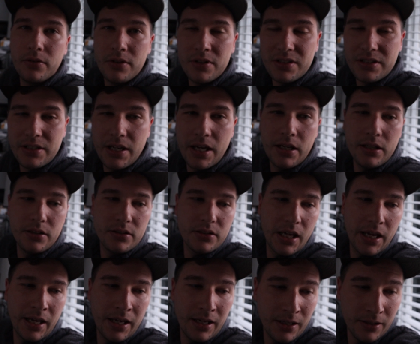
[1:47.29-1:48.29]
the States.
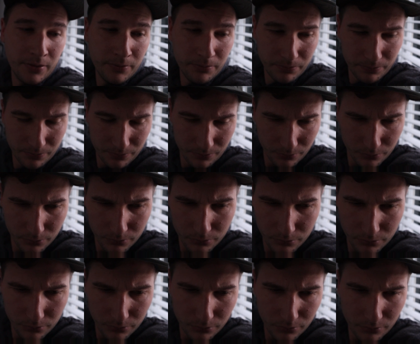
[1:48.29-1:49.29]
And
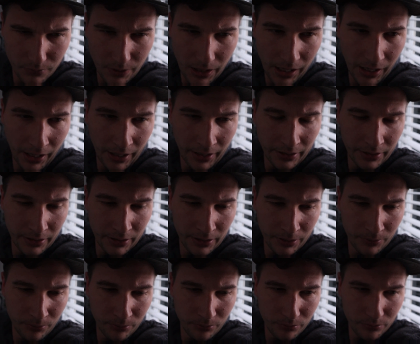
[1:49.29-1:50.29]

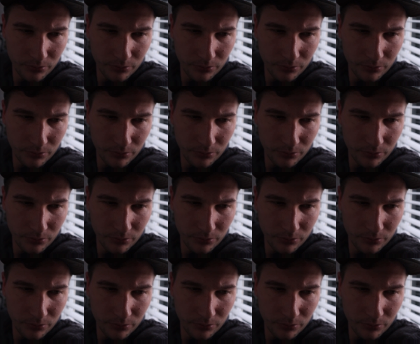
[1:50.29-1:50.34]
I